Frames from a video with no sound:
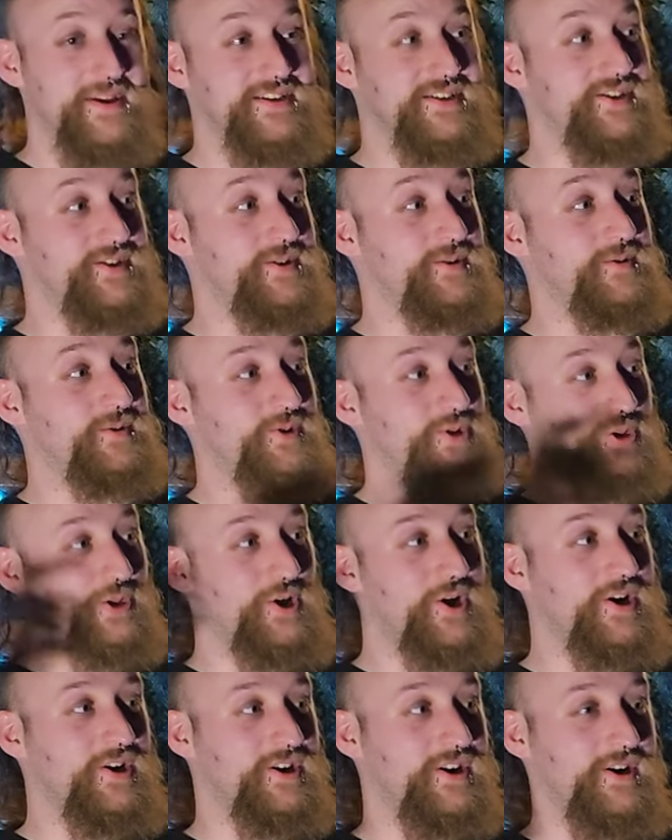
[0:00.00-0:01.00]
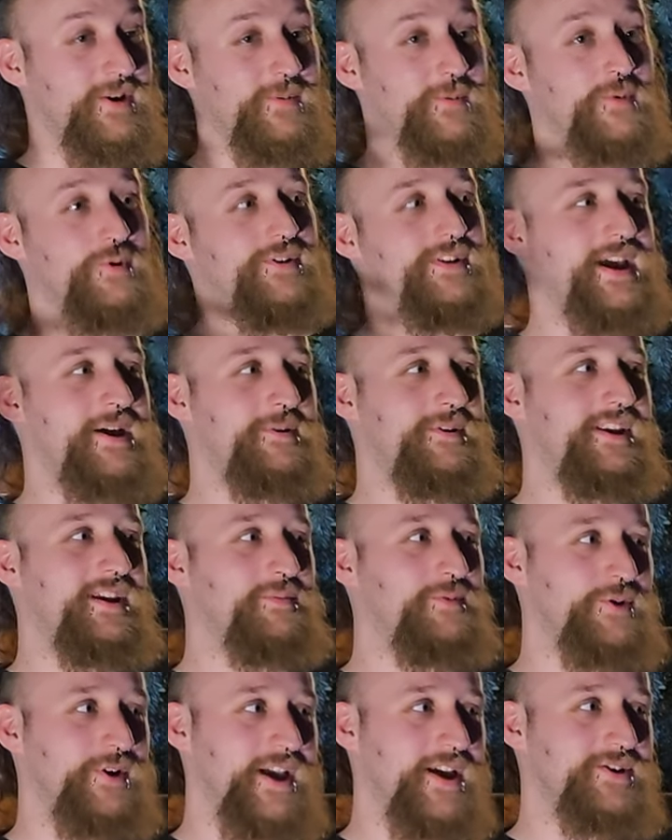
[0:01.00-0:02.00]
into longer. Well, now we need
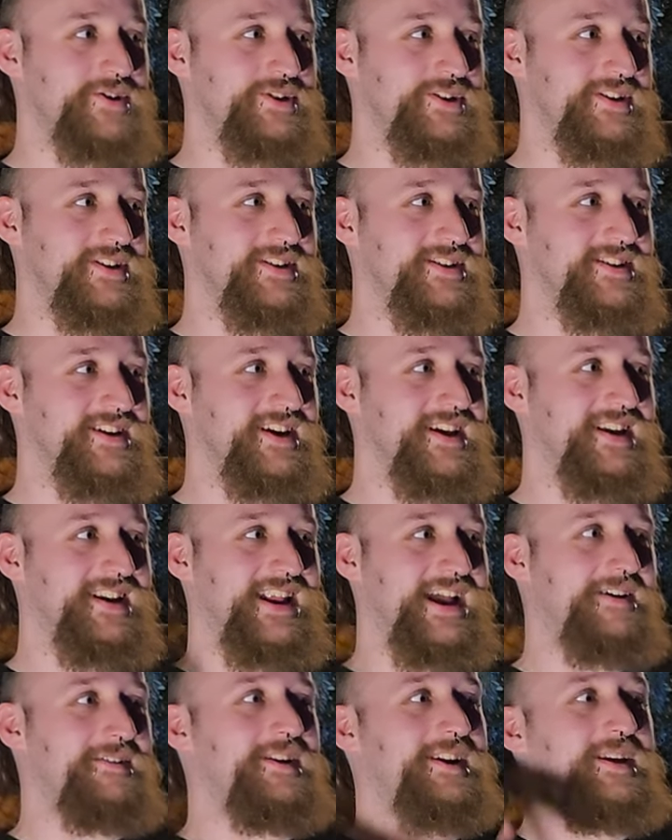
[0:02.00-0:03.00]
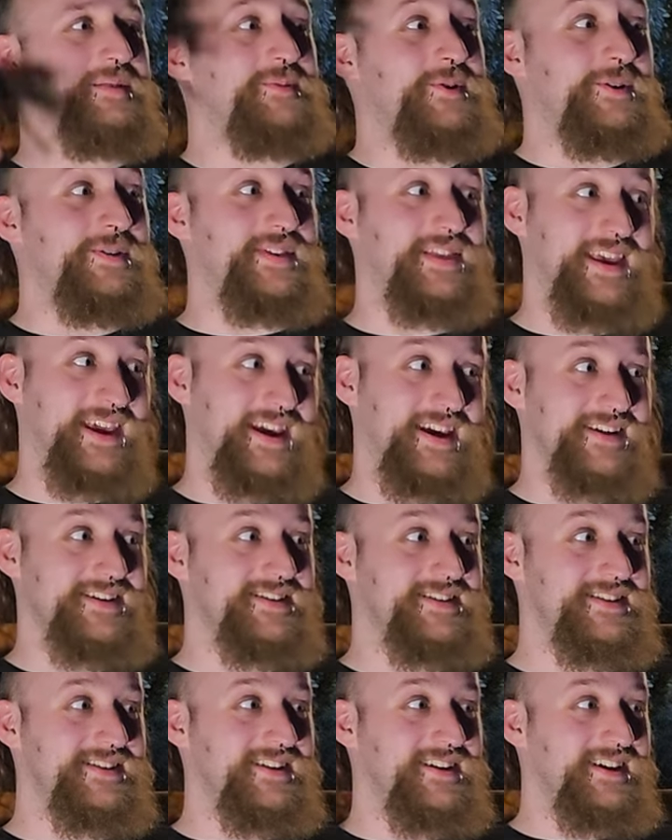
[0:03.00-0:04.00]
more engines. Now we need more
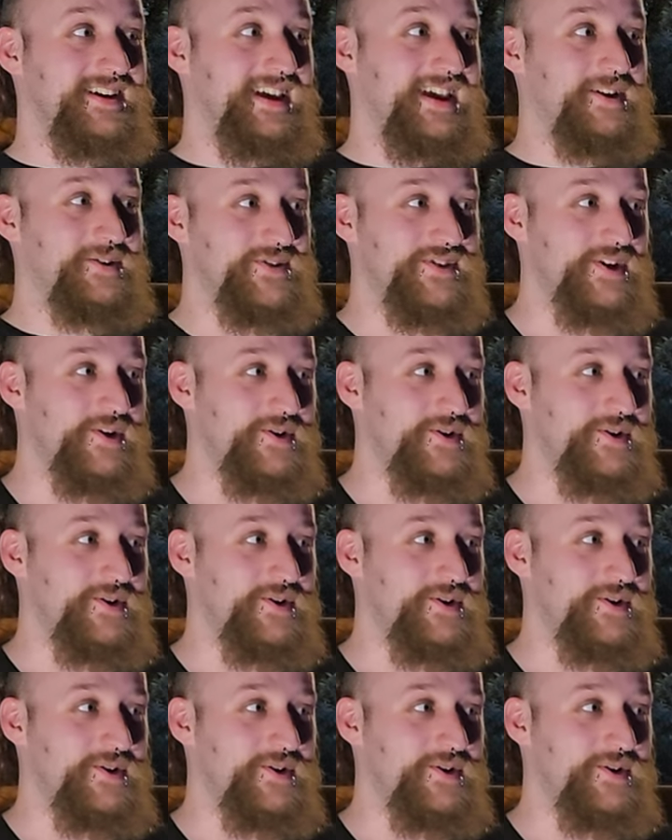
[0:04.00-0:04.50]
this. It was